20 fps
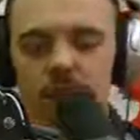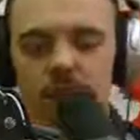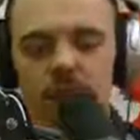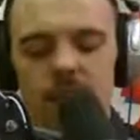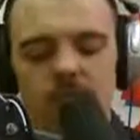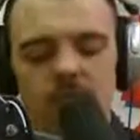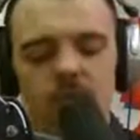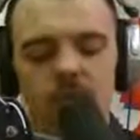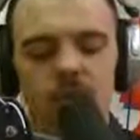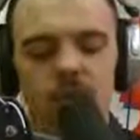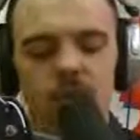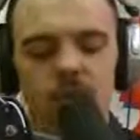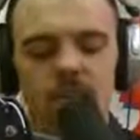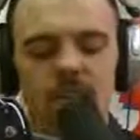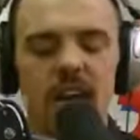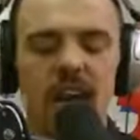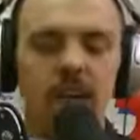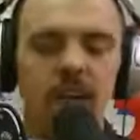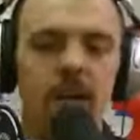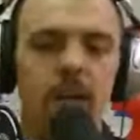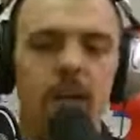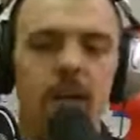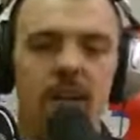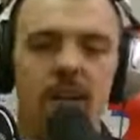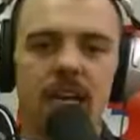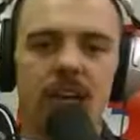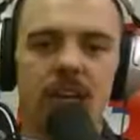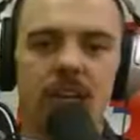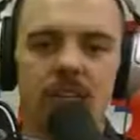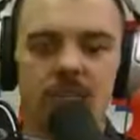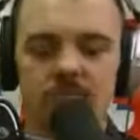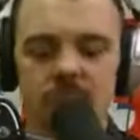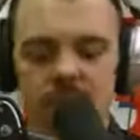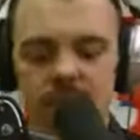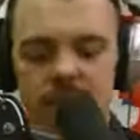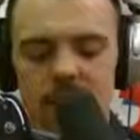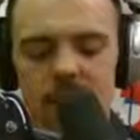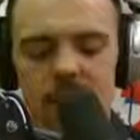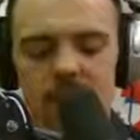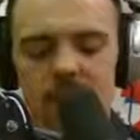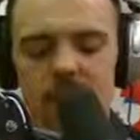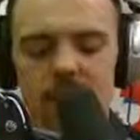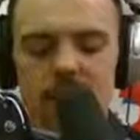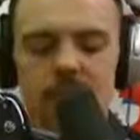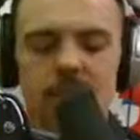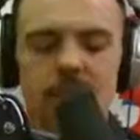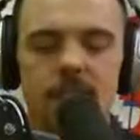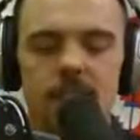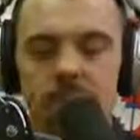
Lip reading: Let's say you're taking money out of CDs,